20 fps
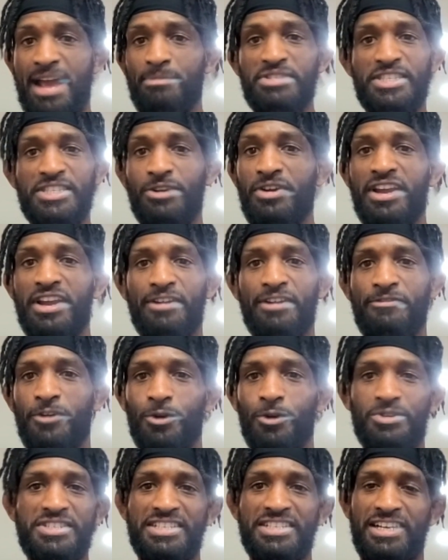I'm still here,
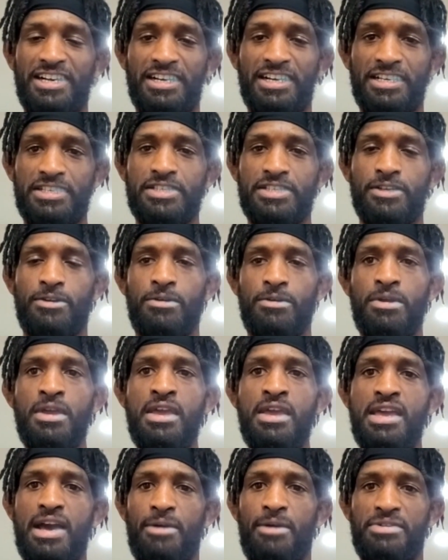folks. So
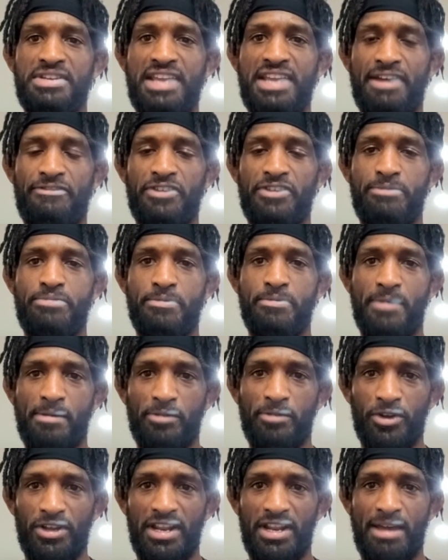I would definitely put my
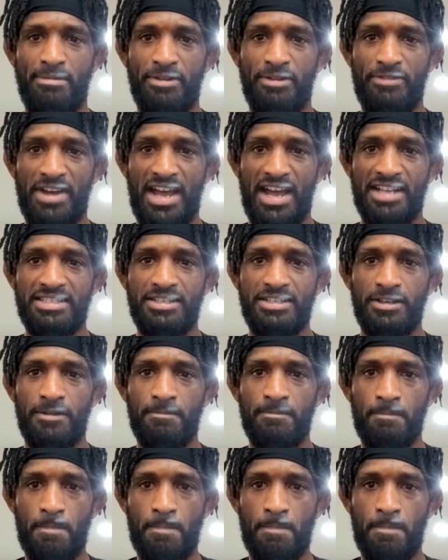money on Emmett if I had to.